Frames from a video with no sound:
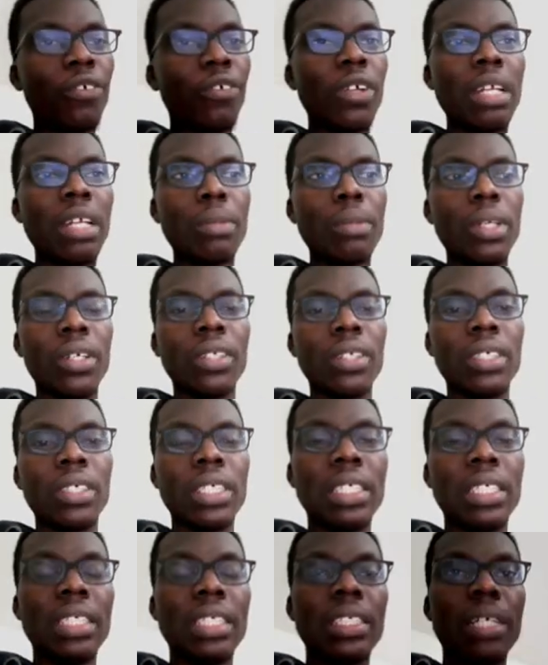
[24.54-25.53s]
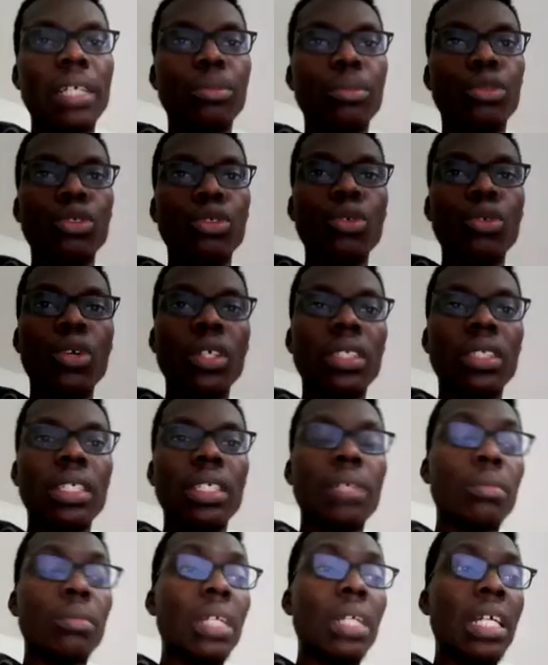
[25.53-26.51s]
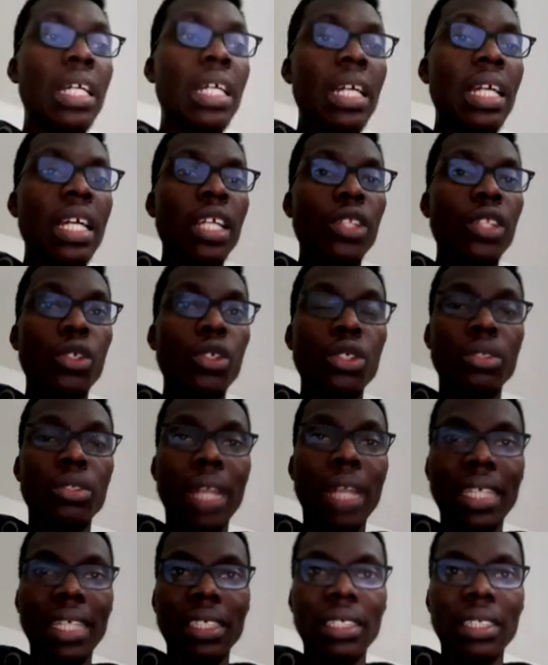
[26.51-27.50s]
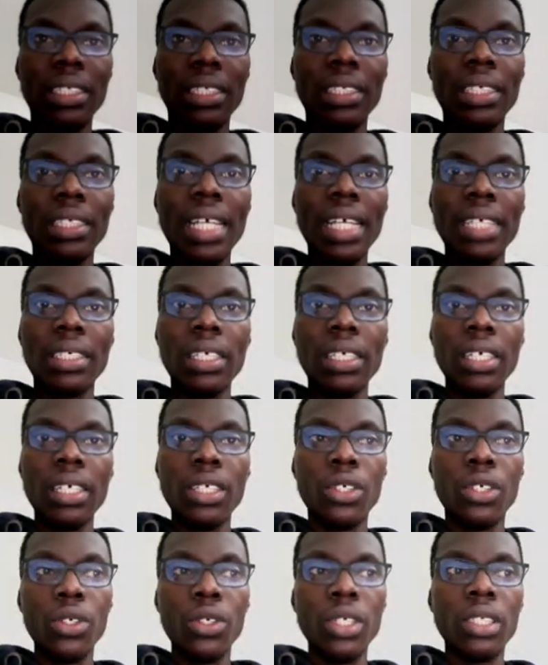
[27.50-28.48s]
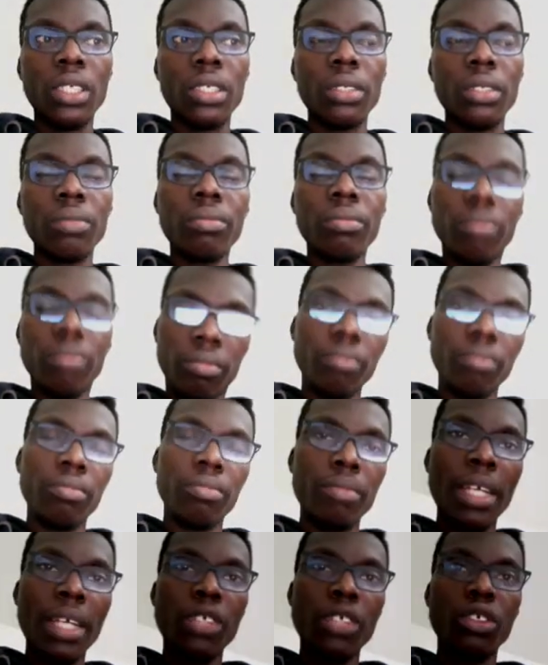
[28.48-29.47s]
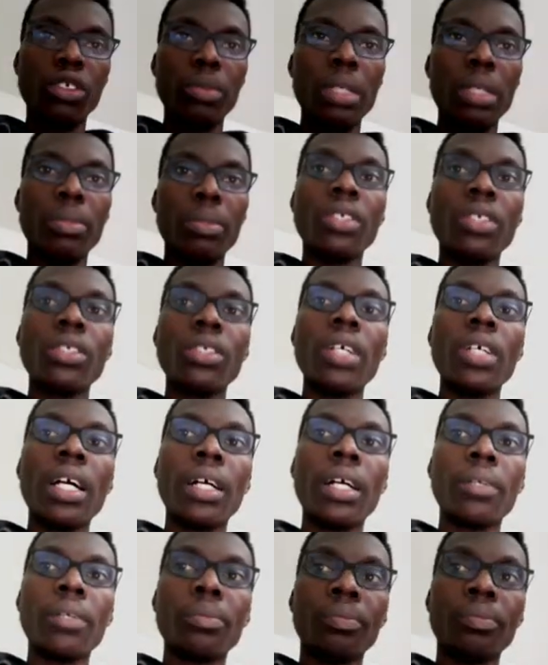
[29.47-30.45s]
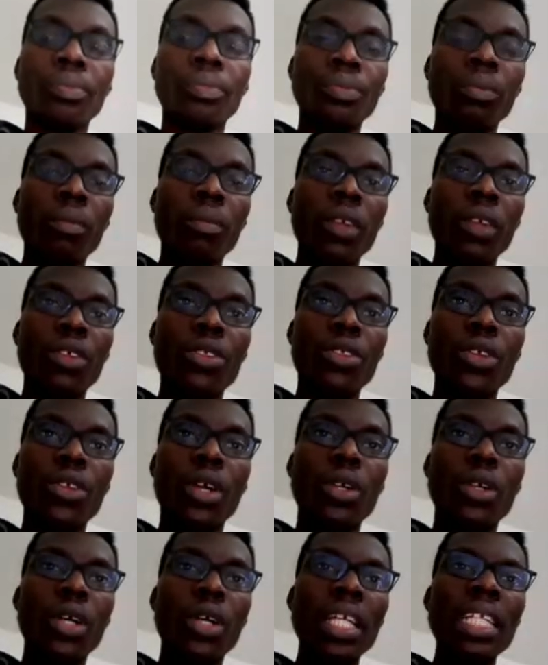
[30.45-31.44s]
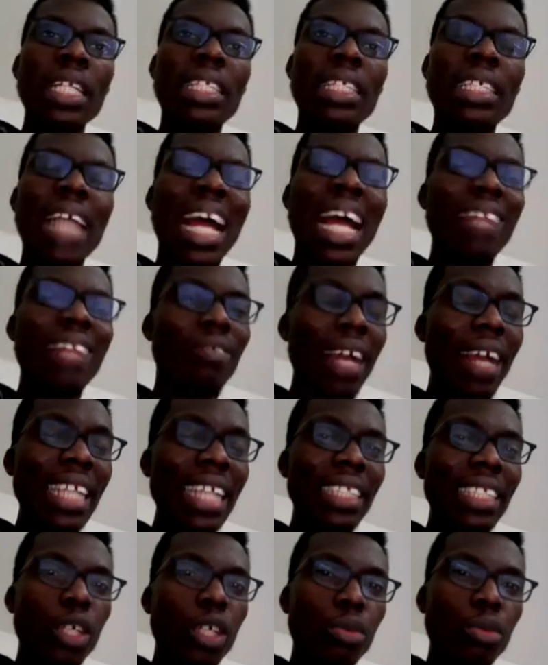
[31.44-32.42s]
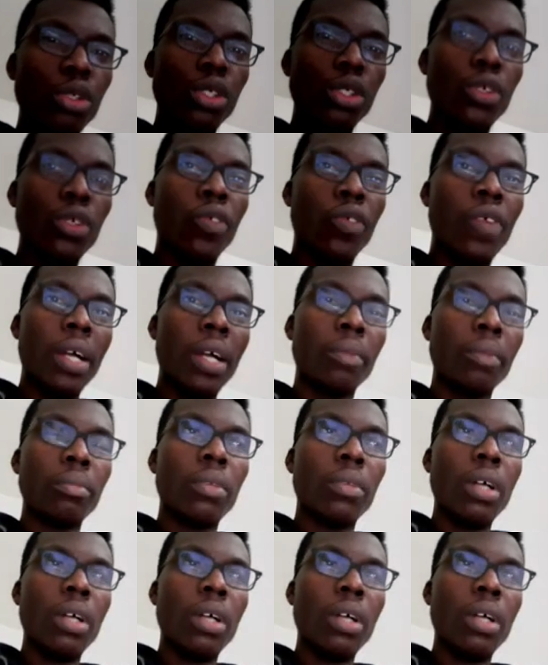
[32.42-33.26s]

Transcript: further, because this is towards those writing GCSE, so it's meant to be a bit thorough. It's advisable you've